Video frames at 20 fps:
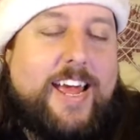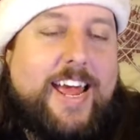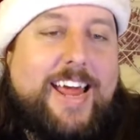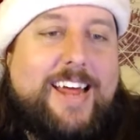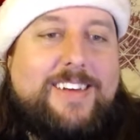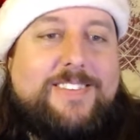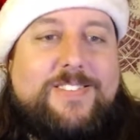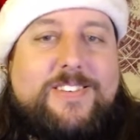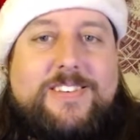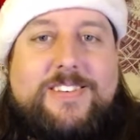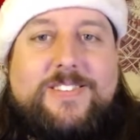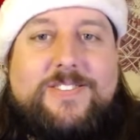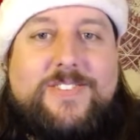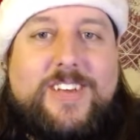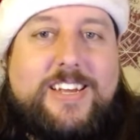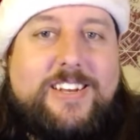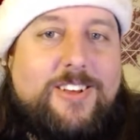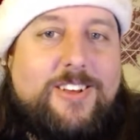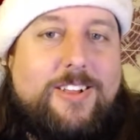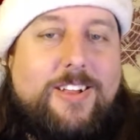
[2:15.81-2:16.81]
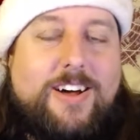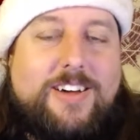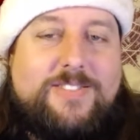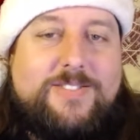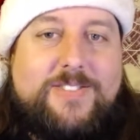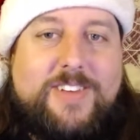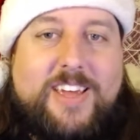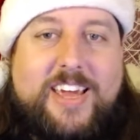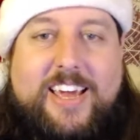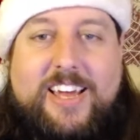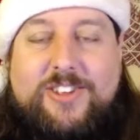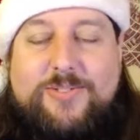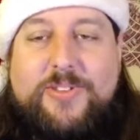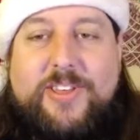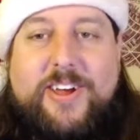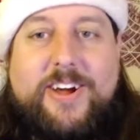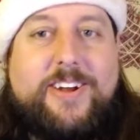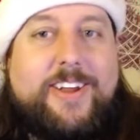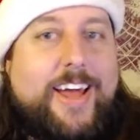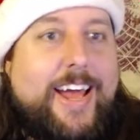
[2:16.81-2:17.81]
axe into Santa Claus's hands
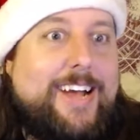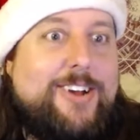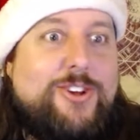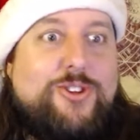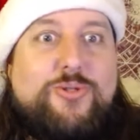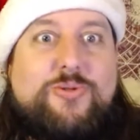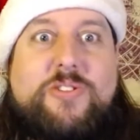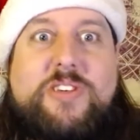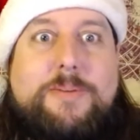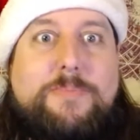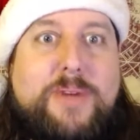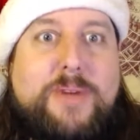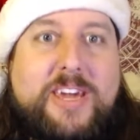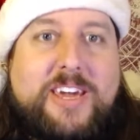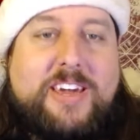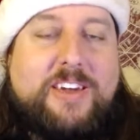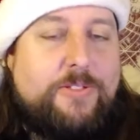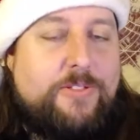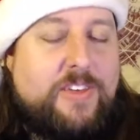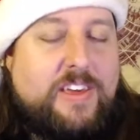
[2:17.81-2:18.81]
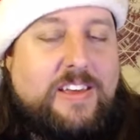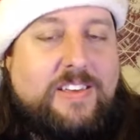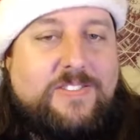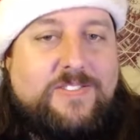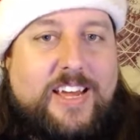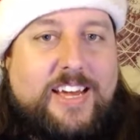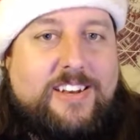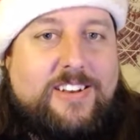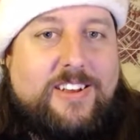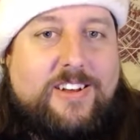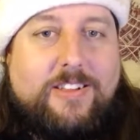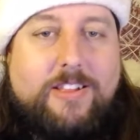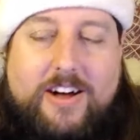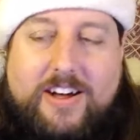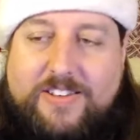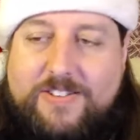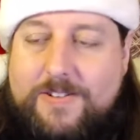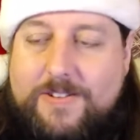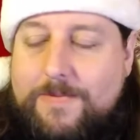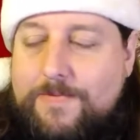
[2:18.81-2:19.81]
without actually being the Santa
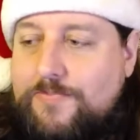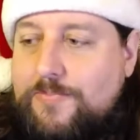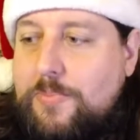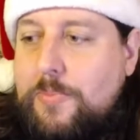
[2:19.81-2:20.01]
Claus.